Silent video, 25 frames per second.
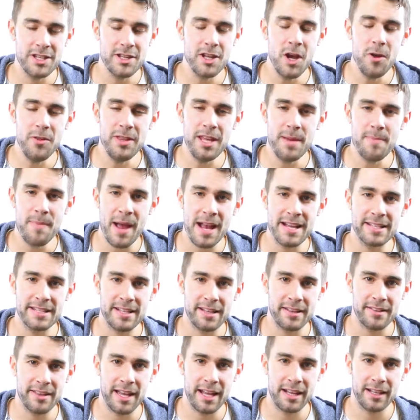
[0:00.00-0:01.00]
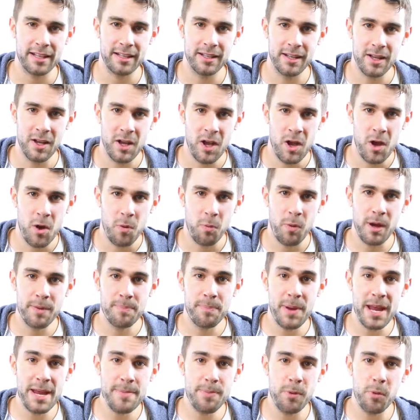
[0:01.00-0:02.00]
do you know the amazing thing? When
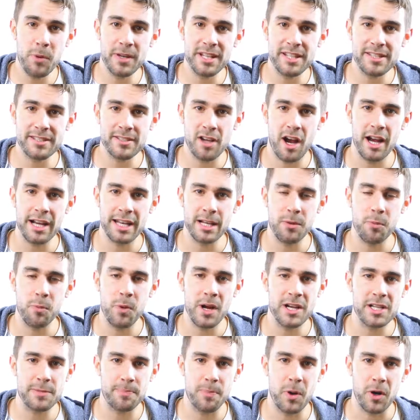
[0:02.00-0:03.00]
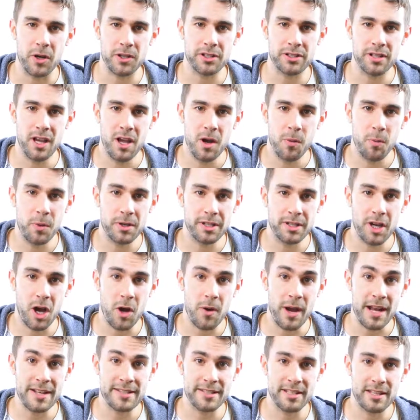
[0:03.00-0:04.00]
people were deciding which books would go
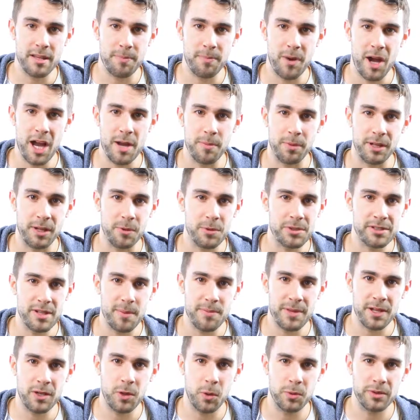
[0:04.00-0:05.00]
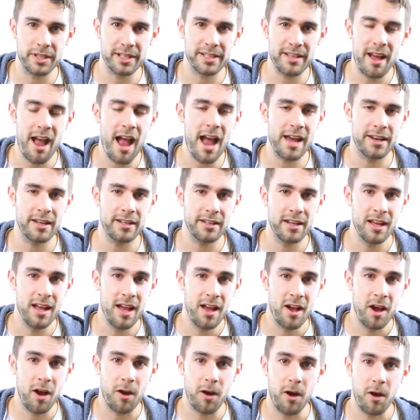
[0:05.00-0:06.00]
into the Bible, it was something called the canon
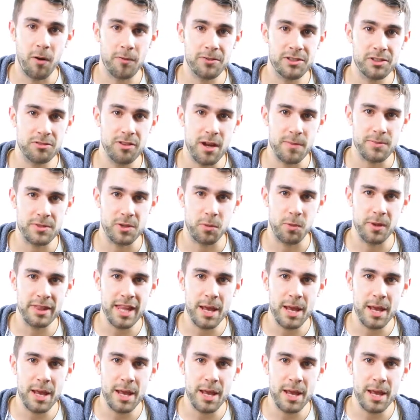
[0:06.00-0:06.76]
of scripture. When